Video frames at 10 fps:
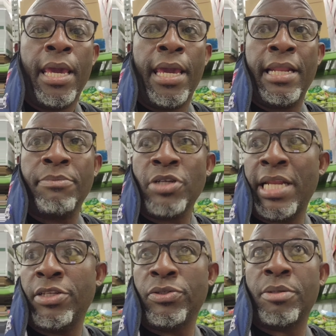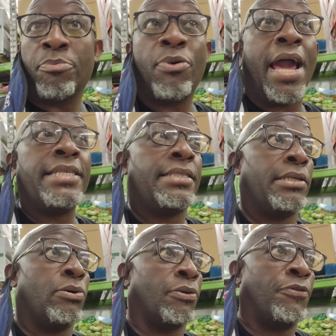and I'm trying to do some
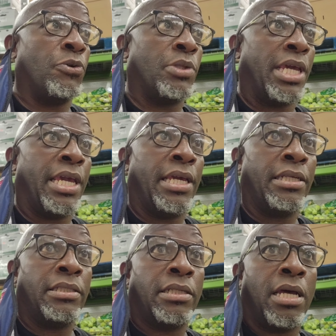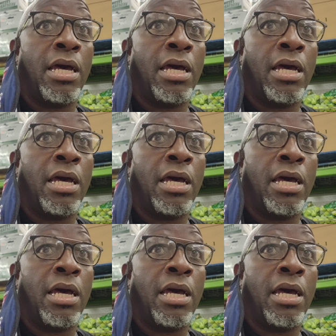pricing on a few things